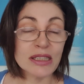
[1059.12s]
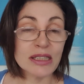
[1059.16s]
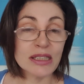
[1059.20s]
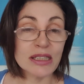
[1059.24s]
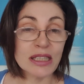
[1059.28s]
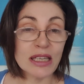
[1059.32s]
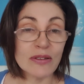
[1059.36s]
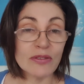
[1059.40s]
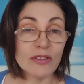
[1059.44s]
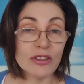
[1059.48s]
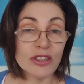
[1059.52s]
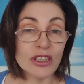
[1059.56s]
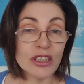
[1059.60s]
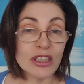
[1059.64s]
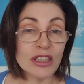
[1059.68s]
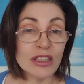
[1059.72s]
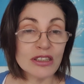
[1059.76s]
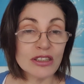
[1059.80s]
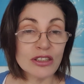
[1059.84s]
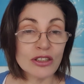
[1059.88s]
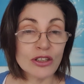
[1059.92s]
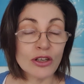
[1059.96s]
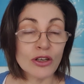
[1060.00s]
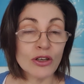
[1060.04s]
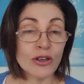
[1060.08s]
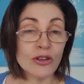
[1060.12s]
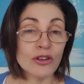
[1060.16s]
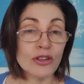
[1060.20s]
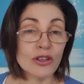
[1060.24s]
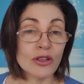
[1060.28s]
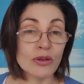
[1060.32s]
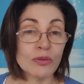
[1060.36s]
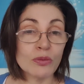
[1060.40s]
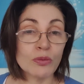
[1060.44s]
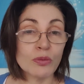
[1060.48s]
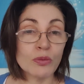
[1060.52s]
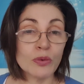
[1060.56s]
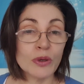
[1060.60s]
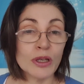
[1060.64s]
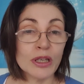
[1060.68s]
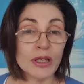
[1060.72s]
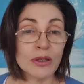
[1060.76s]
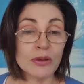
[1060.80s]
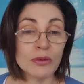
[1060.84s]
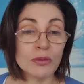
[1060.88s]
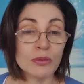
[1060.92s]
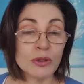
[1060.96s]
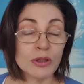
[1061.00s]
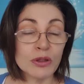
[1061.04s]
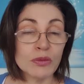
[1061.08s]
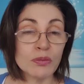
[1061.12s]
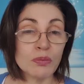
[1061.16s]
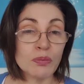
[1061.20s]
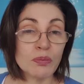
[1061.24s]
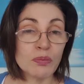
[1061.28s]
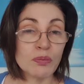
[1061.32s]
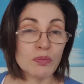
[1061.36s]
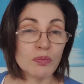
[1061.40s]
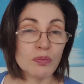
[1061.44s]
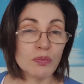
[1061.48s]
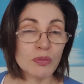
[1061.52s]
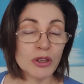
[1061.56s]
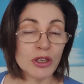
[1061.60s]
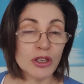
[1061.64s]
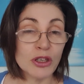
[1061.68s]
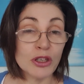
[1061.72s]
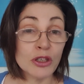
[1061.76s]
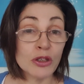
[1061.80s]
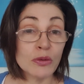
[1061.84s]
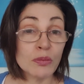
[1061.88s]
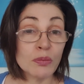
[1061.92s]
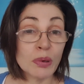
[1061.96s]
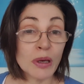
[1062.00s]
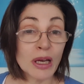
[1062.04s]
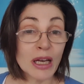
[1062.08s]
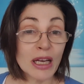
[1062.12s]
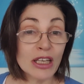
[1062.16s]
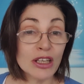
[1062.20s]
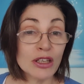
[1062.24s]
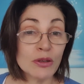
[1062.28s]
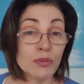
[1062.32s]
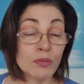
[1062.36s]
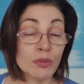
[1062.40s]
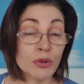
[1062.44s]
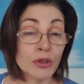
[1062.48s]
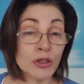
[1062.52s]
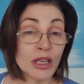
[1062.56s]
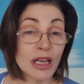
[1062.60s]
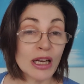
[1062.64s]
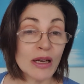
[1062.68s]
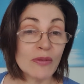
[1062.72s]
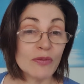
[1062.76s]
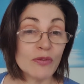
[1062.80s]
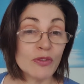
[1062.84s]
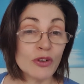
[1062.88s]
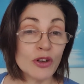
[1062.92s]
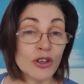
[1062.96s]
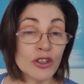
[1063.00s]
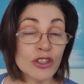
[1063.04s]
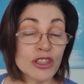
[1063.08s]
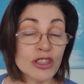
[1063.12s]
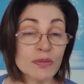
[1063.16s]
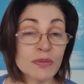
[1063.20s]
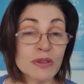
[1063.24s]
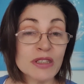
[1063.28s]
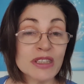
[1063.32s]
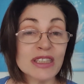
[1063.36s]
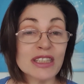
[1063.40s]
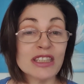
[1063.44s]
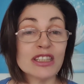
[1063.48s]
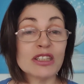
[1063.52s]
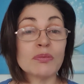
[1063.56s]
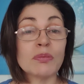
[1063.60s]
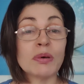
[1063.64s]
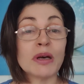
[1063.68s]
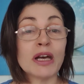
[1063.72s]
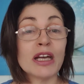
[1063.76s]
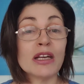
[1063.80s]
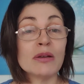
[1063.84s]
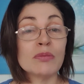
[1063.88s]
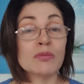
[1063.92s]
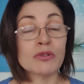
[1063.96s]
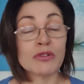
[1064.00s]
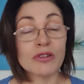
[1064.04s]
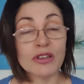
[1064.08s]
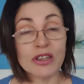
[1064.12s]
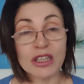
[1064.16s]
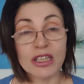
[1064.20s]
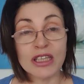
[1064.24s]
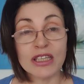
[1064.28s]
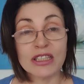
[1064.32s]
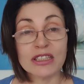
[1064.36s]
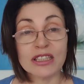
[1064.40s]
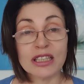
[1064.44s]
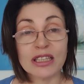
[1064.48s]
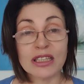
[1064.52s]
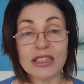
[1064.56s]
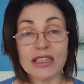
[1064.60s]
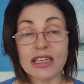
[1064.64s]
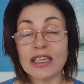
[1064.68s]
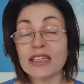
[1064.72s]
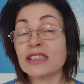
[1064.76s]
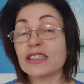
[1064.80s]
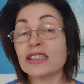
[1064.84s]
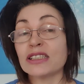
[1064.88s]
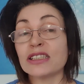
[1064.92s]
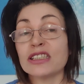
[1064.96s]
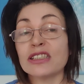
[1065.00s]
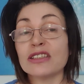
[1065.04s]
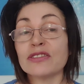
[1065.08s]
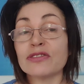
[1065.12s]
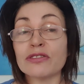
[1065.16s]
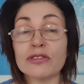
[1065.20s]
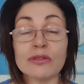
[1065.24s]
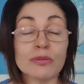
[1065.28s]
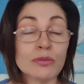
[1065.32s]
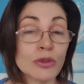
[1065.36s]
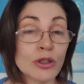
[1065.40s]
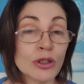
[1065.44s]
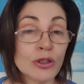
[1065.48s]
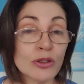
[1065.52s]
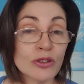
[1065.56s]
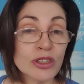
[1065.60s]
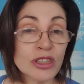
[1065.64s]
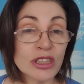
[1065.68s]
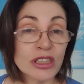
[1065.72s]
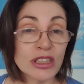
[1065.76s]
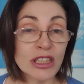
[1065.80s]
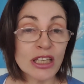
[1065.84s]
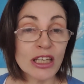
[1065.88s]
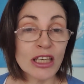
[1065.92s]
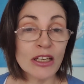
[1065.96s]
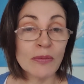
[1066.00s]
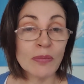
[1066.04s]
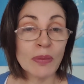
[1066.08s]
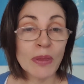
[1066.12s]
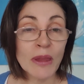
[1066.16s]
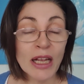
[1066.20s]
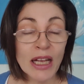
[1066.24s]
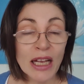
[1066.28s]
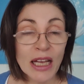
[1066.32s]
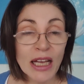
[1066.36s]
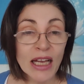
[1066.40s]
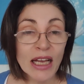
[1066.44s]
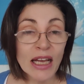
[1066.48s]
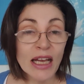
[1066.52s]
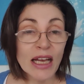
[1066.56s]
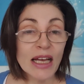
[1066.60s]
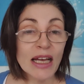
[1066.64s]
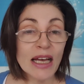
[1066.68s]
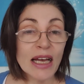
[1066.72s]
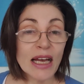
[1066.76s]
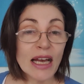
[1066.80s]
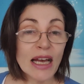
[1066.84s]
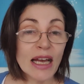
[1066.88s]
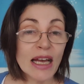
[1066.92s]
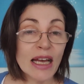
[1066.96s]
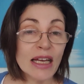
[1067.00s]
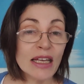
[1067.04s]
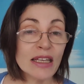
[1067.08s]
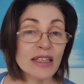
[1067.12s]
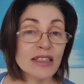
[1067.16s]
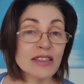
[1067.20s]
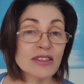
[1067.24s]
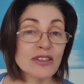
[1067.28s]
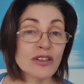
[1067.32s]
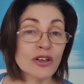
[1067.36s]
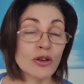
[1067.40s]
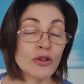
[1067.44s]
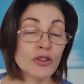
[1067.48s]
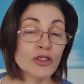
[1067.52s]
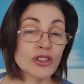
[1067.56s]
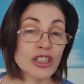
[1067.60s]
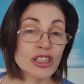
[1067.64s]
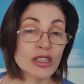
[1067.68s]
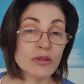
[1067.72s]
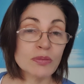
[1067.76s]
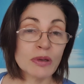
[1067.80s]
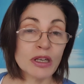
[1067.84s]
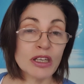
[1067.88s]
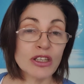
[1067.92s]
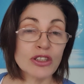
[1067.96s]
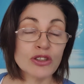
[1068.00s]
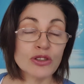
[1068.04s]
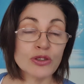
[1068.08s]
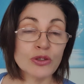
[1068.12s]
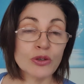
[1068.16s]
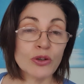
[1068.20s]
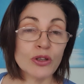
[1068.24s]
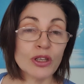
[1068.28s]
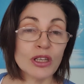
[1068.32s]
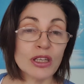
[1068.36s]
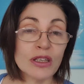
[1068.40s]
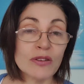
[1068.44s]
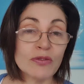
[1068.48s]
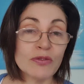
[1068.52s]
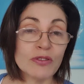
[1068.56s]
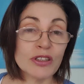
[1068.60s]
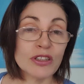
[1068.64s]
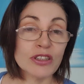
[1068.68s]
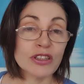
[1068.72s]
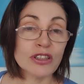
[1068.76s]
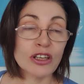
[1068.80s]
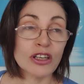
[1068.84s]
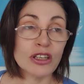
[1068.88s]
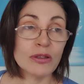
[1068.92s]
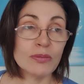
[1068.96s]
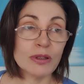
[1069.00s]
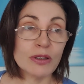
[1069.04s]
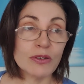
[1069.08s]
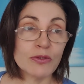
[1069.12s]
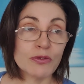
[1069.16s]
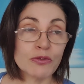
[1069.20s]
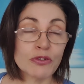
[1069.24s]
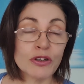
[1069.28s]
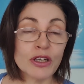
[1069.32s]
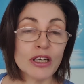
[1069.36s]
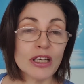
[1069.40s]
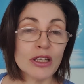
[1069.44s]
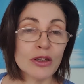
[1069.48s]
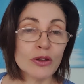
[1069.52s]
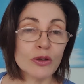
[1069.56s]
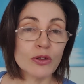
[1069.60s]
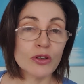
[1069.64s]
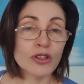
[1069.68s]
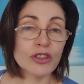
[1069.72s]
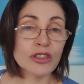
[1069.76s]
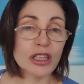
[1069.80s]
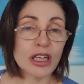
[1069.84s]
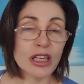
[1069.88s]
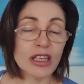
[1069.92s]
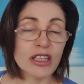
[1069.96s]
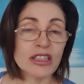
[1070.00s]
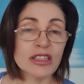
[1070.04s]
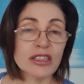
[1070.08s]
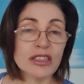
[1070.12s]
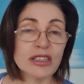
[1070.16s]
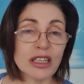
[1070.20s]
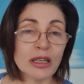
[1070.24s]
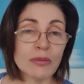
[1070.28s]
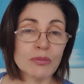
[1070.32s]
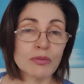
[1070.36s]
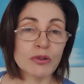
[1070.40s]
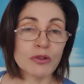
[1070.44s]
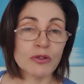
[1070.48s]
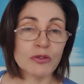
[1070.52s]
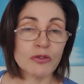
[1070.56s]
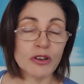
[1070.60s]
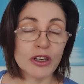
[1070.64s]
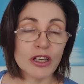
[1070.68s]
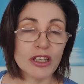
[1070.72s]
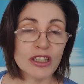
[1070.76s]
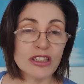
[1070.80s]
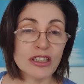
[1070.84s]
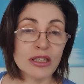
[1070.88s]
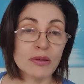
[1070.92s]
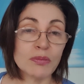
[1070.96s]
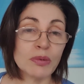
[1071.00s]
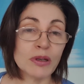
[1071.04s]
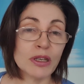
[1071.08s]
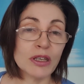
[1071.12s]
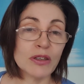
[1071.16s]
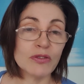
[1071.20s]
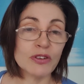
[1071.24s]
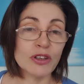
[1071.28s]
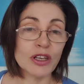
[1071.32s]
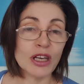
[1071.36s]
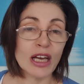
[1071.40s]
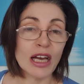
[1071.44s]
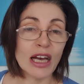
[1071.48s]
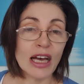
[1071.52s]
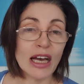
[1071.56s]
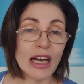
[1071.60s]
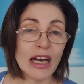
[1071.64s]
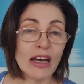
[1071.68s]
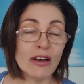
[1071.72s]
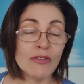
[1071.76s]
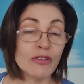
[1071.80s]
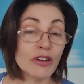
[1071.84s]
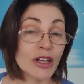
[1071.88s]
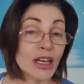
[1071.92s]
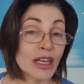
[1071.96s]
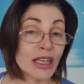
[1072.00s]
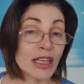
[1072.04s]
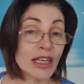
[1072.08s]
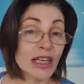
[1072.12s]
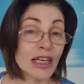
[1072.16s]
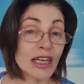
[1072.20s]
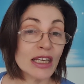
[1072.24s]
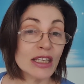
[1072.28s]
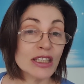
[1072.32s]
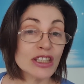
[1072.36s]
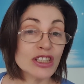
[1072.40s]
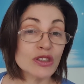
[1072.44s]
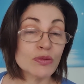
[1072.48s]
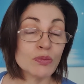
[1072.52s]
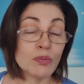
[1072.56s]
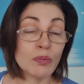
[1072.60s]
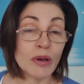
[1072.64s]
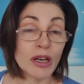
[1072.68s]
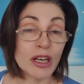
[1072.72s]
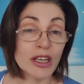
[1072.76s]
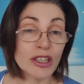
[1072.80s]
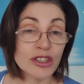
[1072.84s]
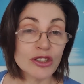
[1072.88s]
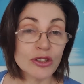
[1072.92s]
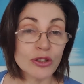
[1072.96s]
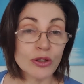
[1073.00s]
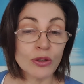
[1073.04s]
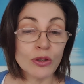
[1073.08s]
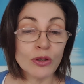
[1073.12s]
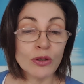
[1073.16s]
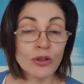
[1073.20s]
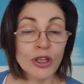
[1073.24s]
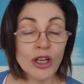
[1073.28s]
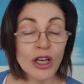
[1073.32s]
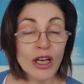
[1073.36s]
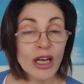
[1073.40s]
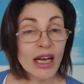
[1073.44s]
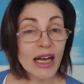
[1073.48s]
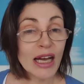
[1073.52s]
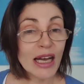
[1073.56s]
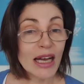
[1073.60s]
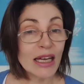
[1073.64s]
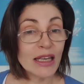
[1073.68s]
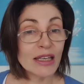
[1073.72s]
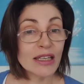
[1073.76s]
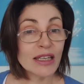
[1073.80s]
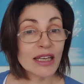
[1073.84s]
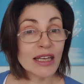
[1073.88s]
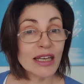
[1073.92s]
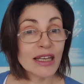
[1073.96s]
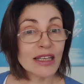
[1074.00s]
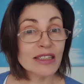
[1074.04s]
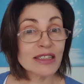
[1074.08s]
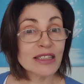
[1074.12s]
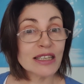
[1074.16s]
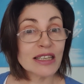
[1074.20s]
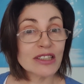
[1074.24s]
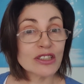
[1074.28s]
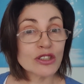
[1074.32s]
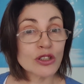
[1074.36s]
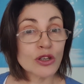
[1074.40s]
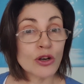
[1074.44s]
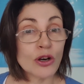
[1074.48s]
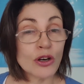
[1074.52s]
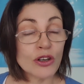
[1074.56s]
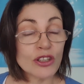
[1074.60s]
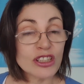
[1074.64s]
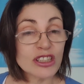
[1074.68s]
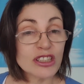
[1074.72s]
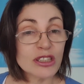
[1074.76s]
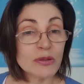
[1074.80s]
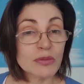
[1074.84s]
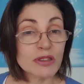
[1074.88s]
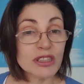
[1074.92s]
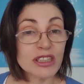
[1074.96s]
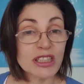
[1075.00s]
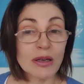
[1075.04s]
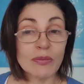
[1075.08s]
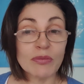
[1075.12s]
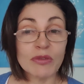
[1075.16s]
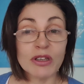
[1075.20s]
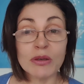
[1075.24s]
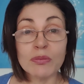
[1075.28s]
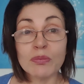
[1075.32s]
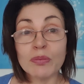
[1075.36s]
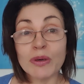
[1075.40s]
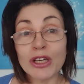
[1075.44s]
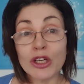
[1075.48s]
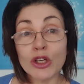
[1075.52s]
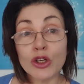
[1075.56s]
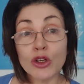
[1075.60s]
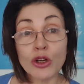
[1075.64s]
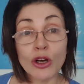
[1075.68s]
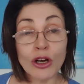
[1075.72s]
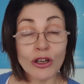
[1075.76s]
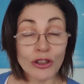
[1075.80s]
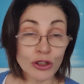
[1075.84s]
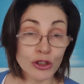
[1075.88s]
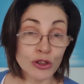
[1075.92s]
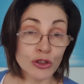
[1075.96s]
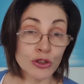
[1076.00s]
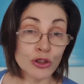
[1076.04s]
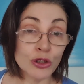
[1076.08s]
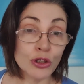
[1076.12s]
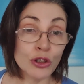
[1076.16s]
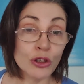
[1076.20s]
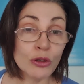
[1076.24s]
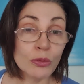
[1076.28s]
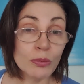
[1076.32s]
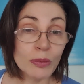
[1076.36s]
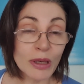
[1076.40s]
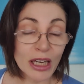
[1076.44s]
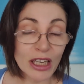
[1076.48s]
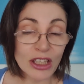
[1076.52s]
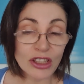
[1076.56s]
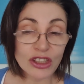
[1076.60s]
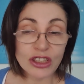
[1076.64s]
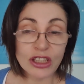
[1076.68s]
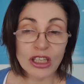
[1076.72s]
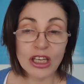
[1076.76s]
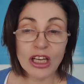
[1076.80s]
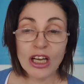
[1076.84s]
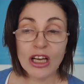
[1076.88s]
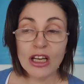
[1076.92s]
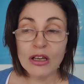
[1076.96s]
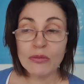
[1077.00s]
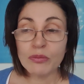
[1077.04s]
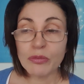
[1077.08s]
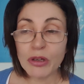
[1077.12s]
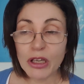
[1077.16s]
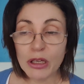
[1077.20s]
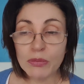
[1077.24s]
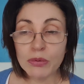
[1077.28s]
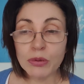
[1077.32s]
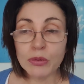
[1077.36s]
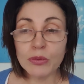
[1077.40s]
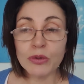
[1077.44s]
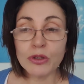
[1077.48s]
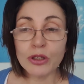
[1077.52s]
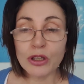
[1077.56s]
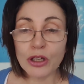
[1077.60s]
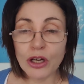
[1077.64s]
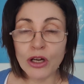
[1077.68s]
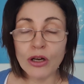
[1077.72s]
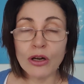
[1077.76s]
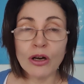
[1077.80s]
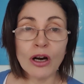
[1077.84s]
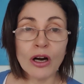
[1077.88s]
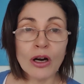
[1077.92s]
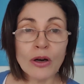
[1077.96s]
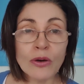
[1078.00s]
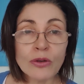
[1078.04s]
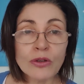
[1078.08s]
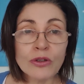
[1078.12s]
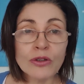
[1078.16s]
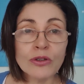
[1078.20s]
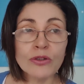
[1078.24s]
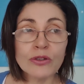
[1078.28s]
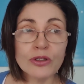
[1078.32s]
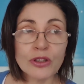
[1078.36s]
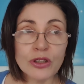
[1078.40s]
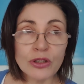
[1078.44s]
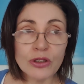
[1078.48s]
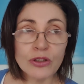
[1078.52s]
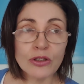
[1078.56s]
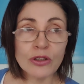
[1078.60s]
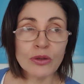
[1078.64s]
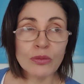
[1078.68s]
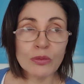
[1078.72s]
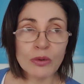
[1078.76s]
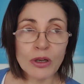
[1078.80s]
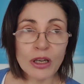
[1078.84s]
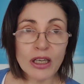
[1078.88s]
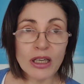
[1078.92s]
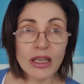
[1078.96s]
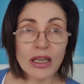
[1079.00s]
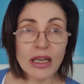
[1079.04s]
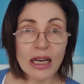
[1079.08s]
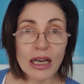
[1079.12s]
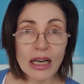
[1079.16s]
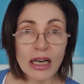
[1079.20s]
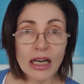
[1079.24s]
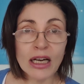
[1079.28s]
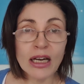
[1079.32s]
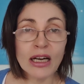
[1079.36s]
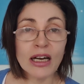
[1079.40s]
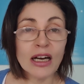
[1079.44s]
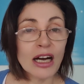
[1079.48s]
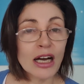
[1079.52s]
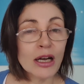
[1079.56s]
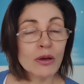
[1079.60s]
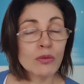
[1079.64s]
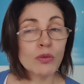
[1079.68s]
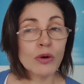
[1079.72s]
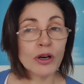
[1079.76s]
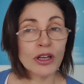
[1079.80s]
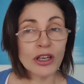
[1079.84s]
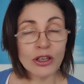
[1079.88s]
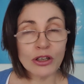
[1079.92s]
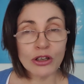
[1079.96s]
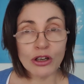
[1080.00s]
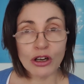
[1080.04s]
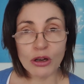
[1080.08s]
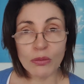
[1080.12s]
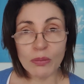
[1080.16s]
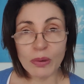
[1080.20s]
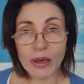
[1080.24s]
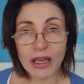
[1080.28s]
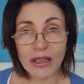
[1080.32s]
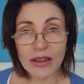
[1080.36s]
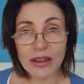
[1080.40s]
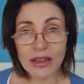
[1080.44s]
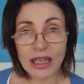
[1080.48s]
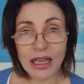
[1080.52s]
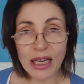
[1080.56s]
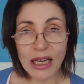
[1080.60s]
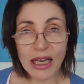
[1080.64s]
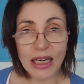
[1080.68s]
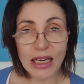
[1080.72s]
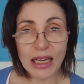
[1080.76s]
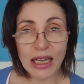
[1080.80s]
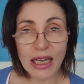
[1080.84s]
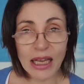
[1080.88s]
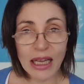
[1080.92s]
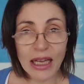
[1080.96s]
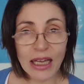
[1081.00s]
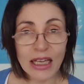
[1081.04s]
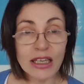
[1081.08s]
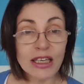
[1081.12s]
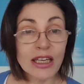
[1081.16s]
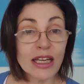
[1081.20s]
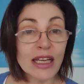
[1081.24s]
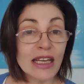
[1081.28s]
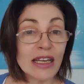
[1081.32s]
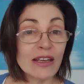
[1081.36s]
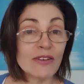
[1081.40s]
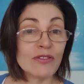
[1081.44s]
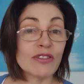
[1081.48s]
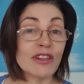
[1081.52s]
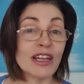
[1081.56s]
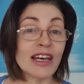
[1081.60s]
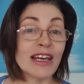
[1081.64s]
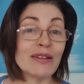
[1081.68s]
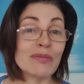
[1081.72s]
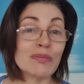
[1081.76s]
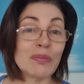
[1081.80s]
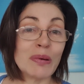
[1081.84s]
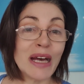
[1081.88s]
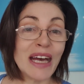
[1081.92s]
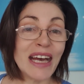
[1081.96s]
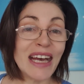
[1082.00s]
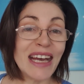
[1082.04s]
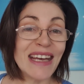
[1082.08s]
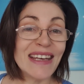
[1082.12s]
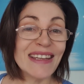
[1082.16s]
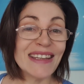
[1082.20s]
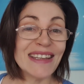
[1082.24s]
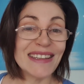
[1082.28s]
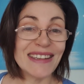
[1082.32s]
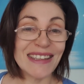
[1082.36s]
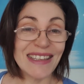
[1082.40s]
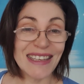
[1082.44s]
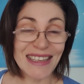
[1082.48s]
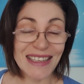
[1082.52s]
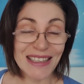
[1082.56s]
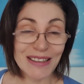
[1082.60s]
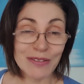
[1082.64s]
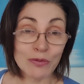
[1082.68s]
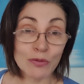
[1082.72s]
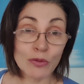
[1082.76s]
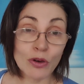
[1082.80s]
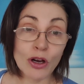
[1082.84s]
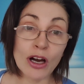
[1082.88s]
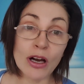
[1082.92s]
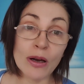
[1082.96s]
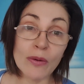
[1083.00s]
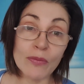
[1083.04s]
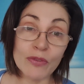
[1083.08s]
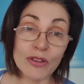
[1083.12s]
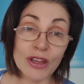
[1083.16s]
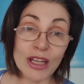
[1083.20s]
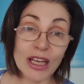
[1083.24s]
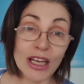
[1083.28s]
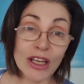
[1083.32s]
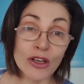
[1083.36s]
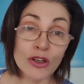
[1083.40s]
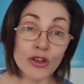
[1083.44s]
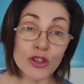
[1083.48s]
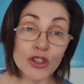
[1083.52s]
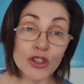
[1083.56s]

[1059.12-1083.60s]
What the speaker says: 7 years ago that we would, you'd put advertisements in the paper and things like that. It's a different world today. And so just make sure that if it's going to be free, it looks like it's done professionally. But if you have like a special and it does cost them something, but not too much, people will go, oh, good, you know what? I want to know about that. And if they pay, then they're